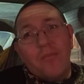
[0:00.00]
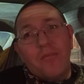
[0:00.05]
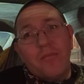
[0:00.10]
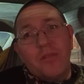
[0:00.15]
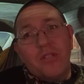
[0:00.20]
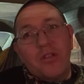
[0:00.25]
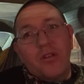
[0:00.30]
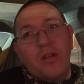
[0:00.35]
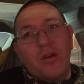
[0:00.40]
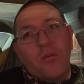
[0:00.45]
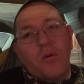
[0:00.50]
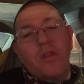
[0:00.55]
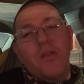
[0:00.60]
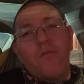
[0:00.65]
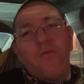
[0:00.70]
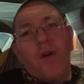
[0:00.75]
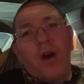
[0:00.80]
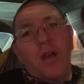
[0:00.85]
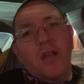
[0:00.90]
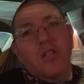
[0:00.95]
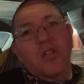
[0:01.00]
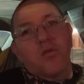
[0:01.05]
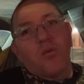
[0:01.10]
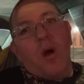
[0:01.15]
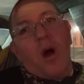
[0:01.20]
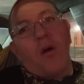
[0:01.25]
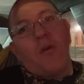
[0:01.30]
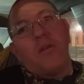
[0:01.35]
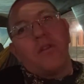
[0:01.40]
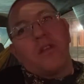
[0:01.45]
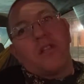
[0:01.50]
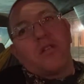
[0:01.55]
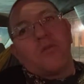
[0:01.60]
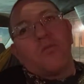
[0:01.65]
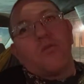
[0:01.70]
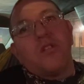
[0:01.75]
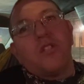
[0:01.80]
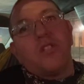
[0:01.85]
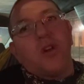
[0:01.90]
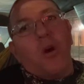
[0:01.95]
So, like, what the fuck is wrong with us if
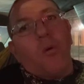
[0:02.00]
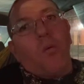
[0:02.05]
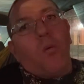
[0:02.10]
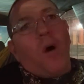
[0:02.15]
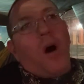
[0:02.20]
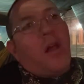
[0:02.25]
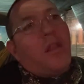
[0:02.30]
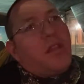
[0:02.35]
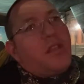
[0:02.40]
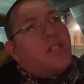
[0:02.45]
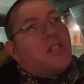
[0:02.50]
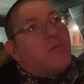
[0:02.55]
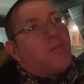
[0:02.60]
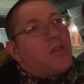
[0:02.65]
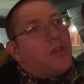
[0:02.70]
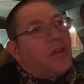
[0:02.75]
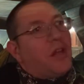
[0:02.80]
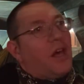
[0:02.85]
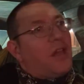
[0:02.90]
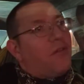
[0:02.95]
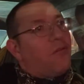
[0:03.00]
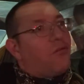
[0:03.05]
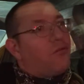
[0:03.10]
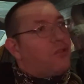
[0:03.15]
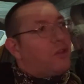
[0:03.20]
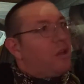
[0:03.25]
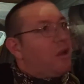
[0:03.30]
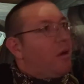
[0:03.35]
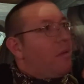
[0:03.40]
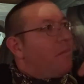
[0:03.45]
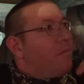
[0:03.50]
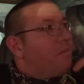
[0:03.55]
we don't want this to be the land of freedom?